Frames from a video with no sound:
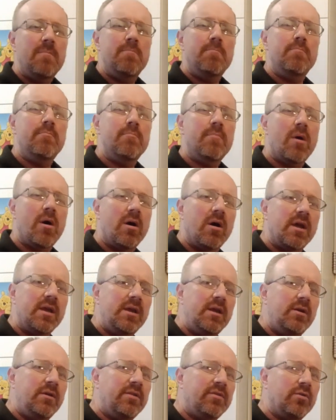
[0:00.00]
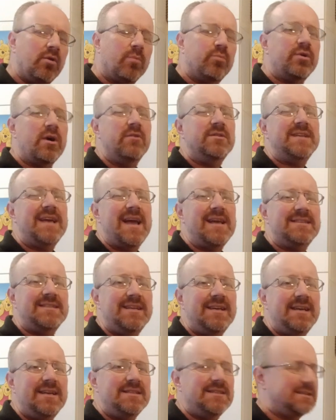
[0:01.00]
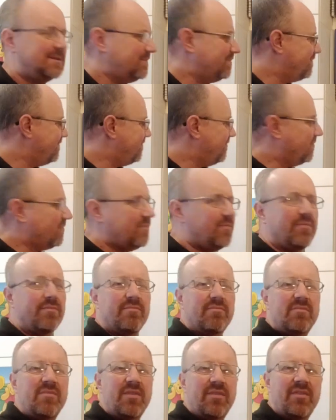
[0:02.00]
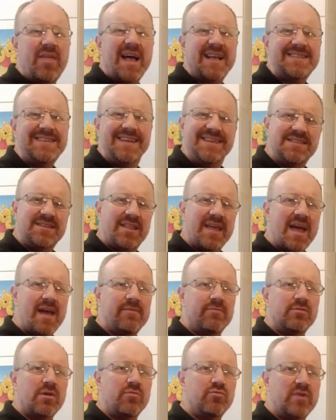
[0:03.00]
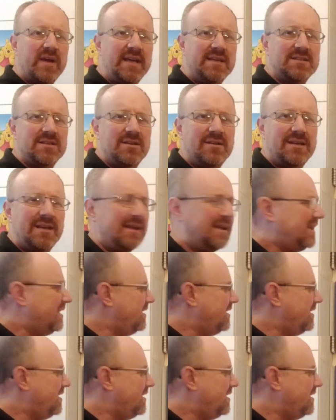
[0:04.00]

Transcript: my thought process is that is there for a reason.